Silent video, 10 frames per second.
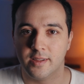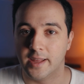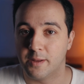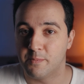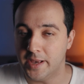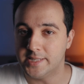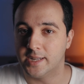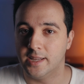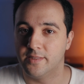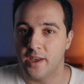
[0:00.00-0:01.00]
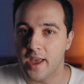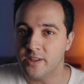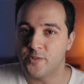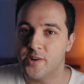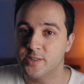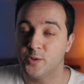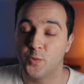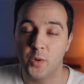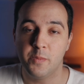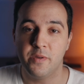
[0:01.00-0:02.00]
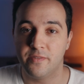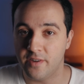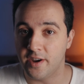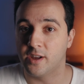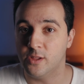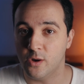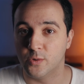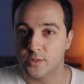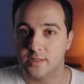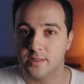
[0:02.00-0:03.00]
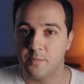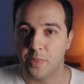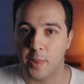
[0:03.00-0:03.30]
Like basically the end result will be very close.